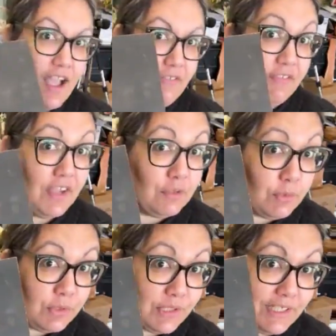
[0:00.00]
I found a
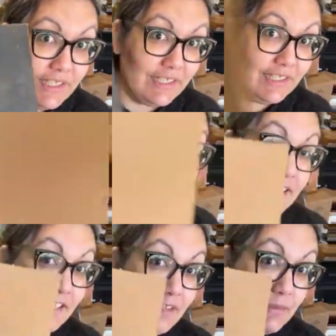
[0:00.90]
board
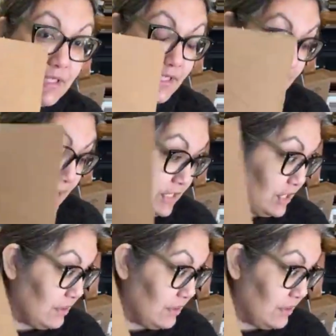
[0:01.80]
in my stash.